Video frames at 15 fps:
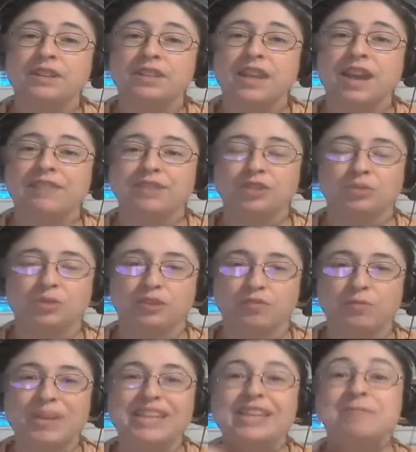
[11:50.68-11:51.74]
They have a sort
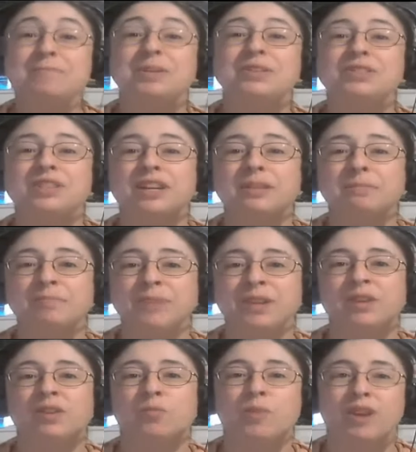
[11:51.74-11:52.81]
of wiki built up
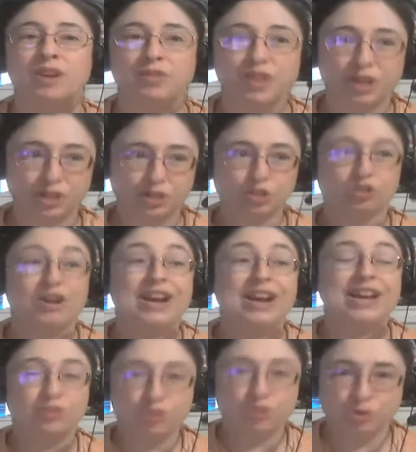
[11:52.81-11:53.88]
where they're
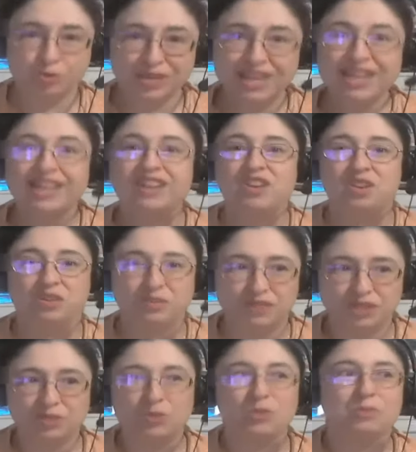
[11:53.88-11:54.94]
trying to get all
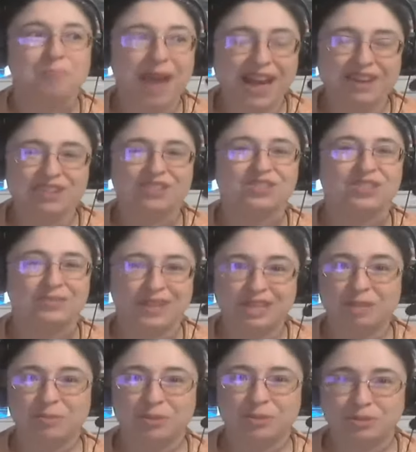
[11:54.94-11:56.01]
of these old patterns
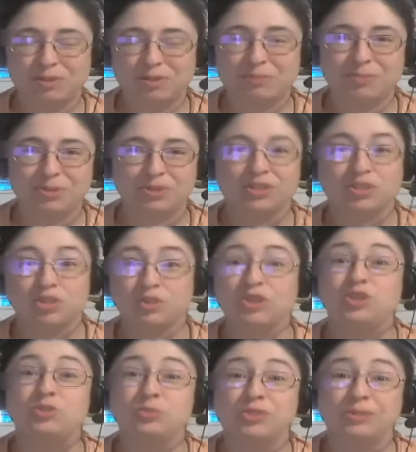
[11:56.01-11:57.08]
available to people so that you
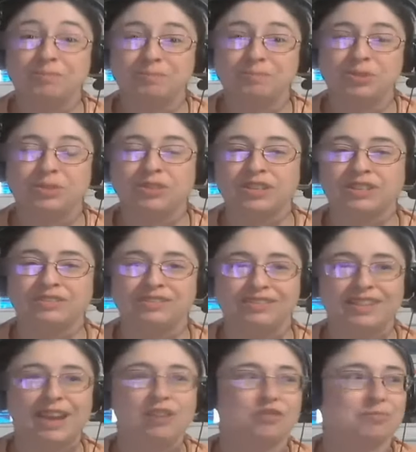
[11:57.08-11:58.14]
can use them, so that
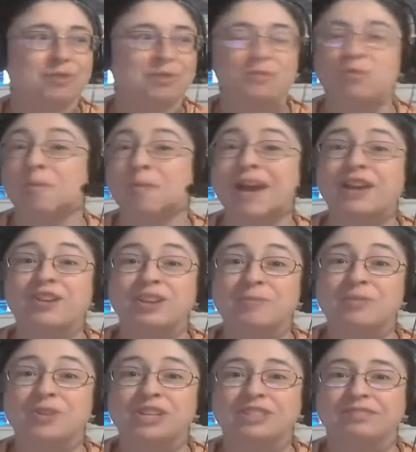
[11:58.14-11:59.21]
out of print won't matter
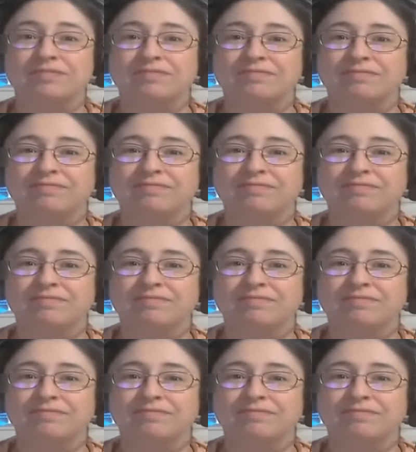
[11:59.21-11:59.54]
anymore.